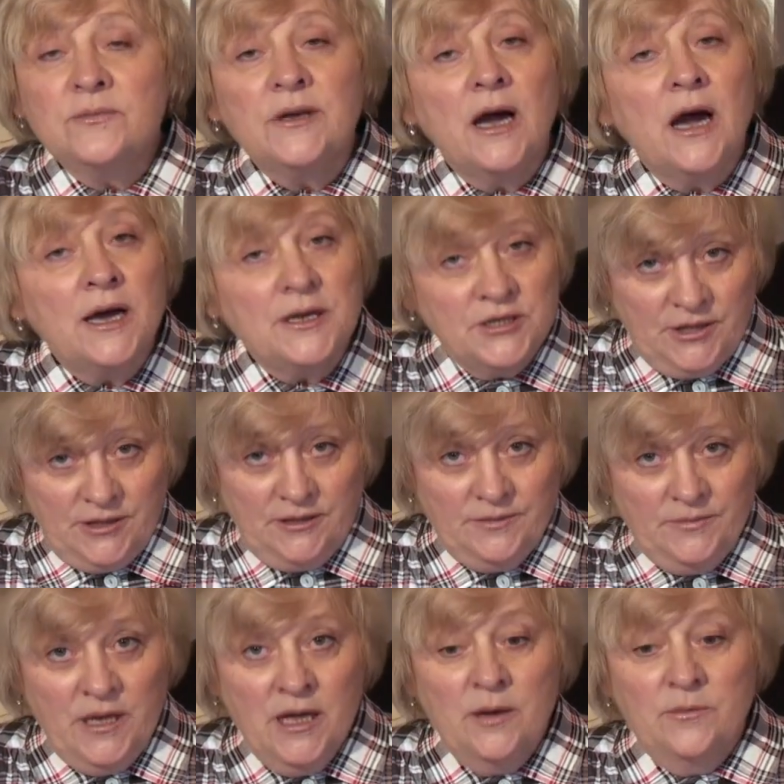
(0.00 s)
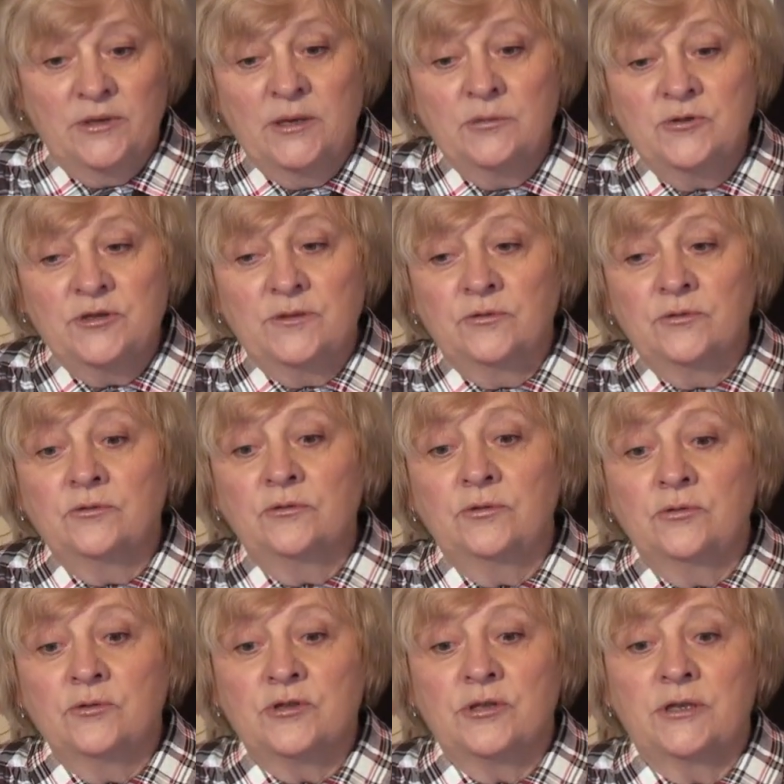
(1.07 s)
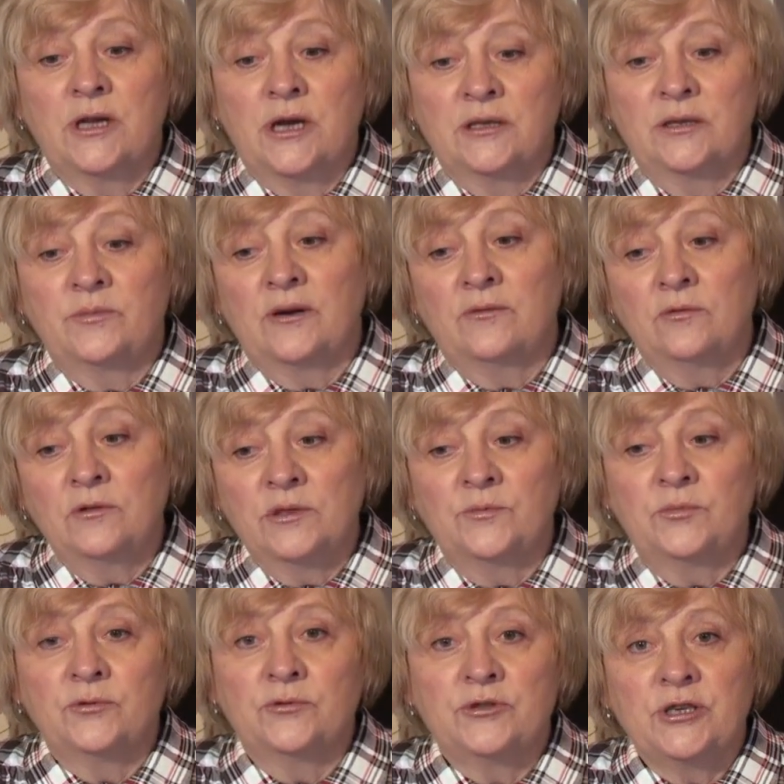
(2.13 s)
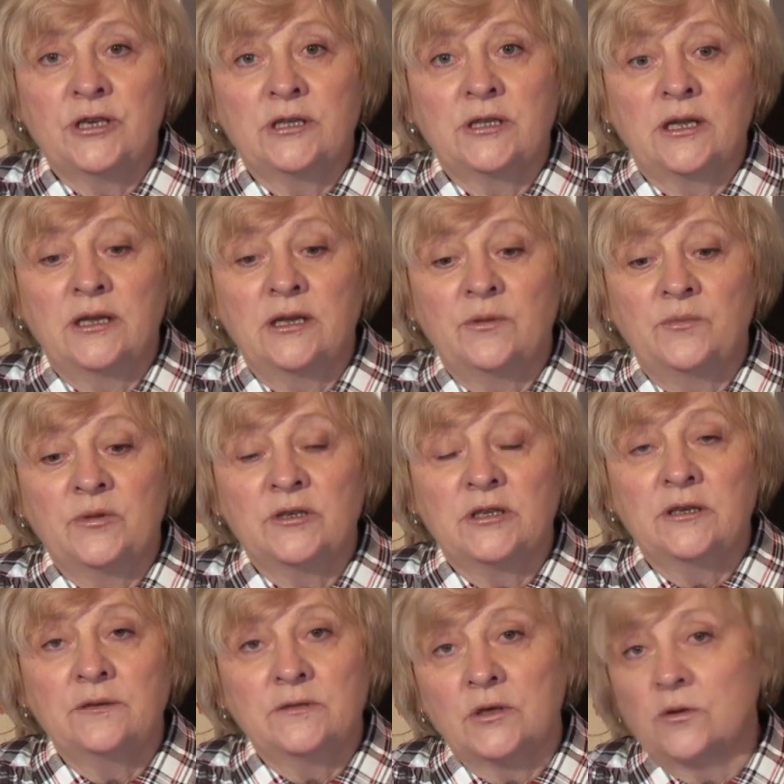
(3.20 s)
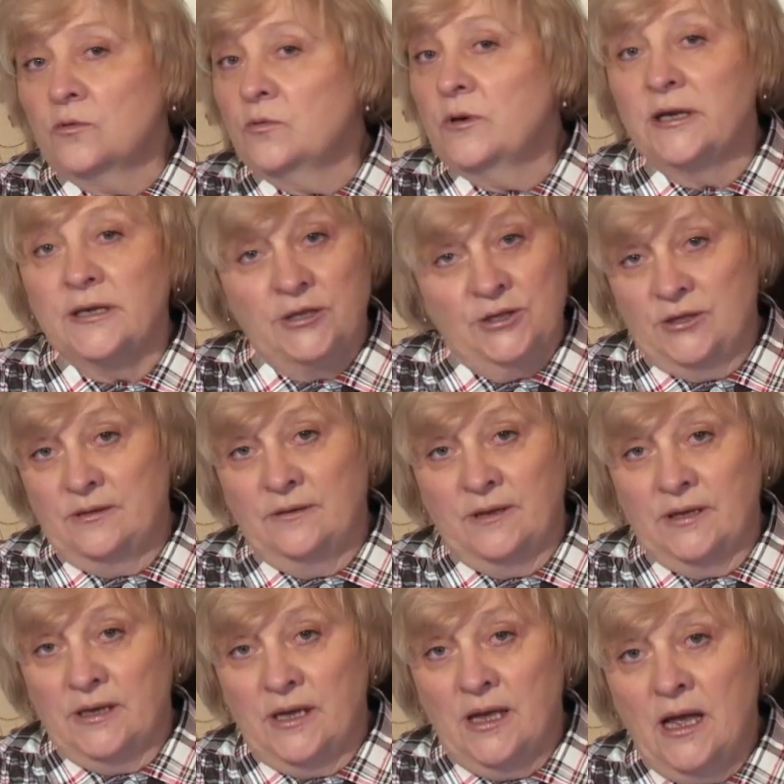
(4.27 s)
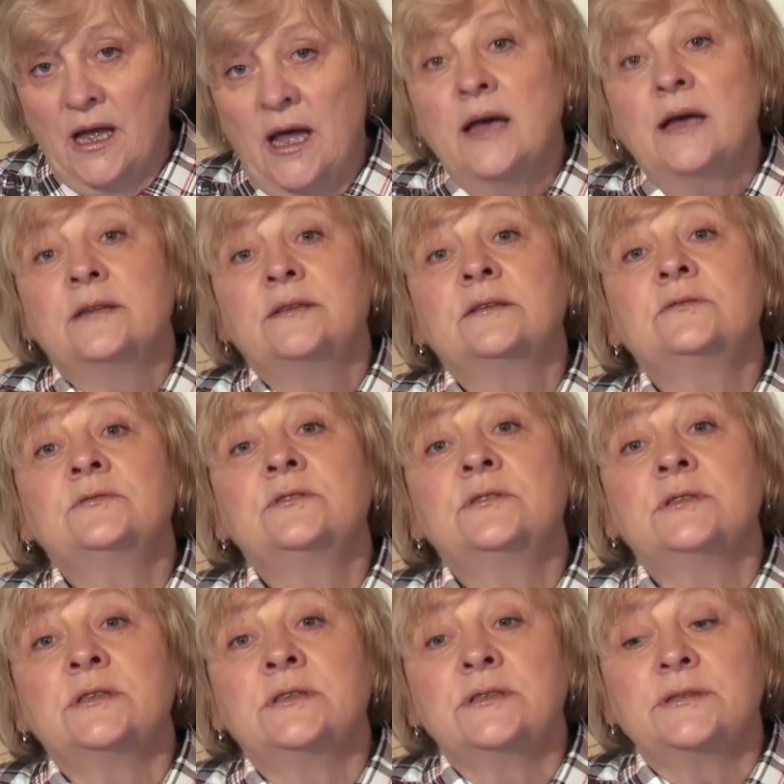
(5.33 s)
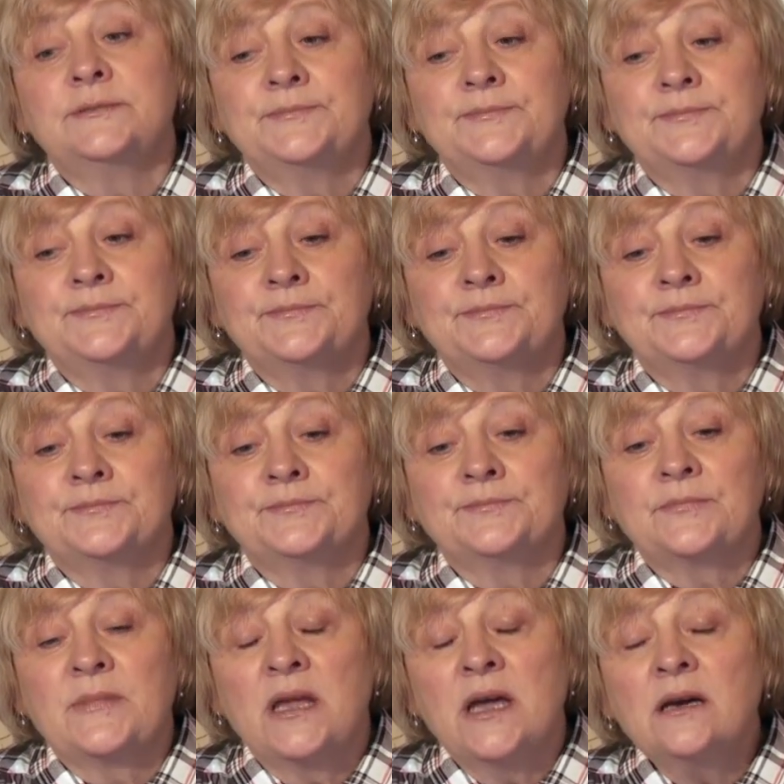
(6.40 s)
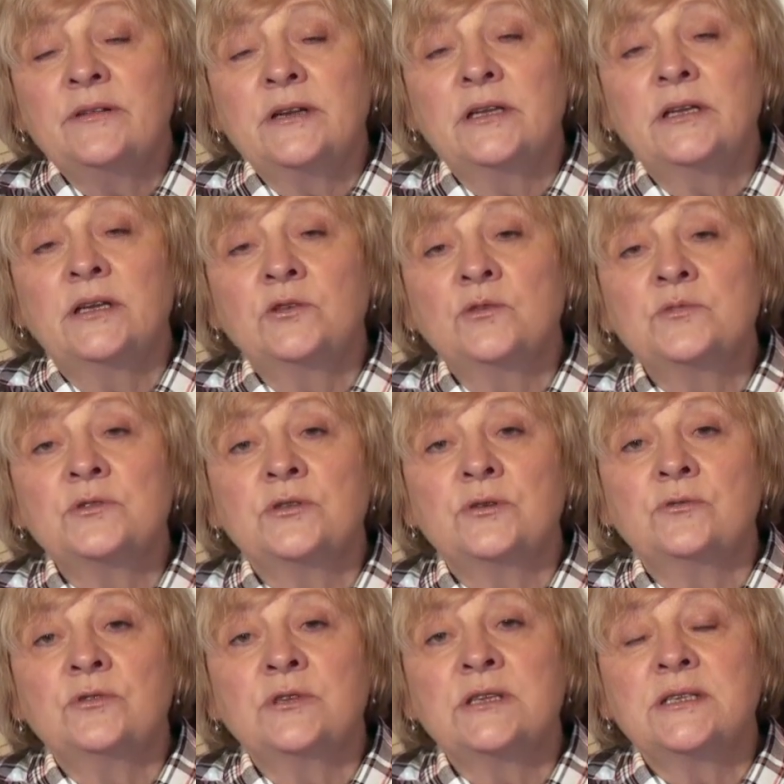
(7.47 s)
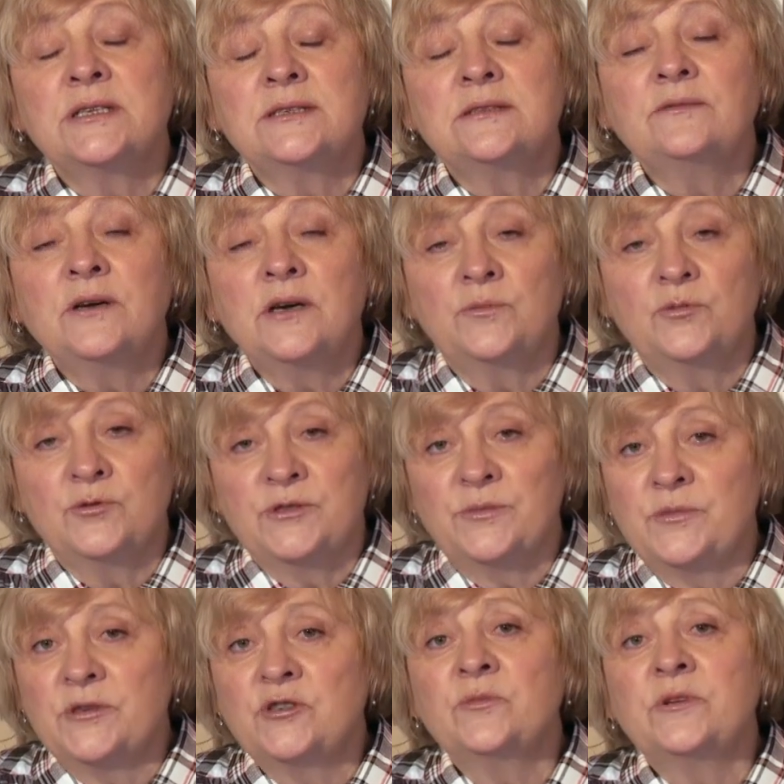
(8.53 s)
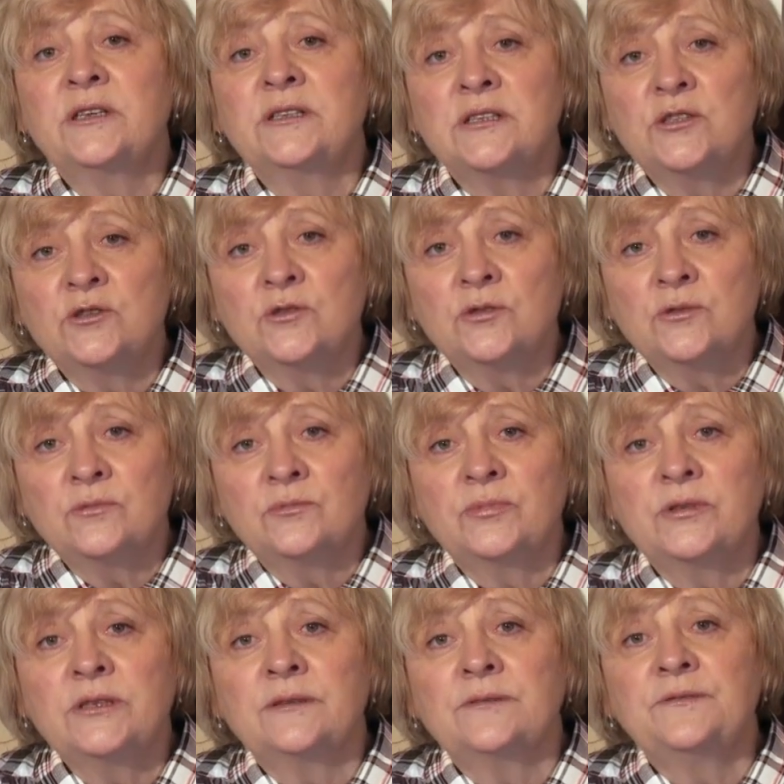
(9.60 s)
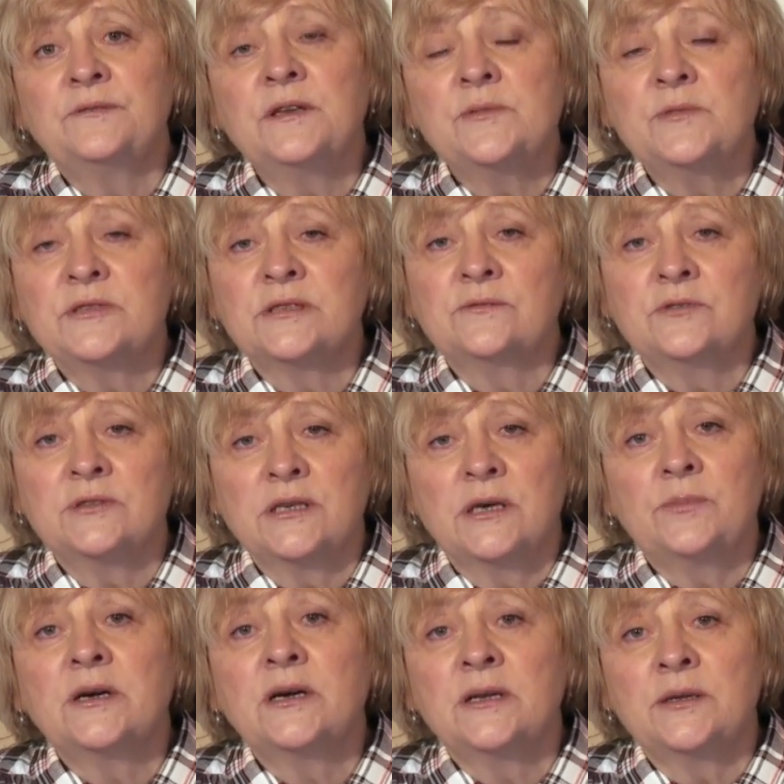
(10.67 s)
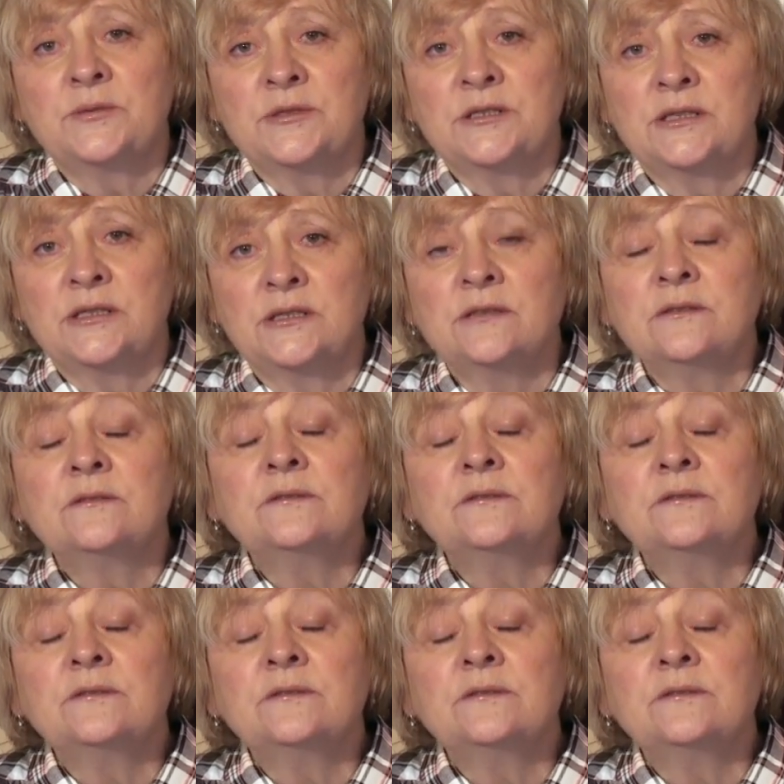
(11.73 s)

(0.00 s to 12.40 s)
And the comet's poisonous gas tail did not touch the Earth. By the way, the Nibiru planet was not only depicted on Sumerians' frescoes. Take a look at the memorial of George Washington.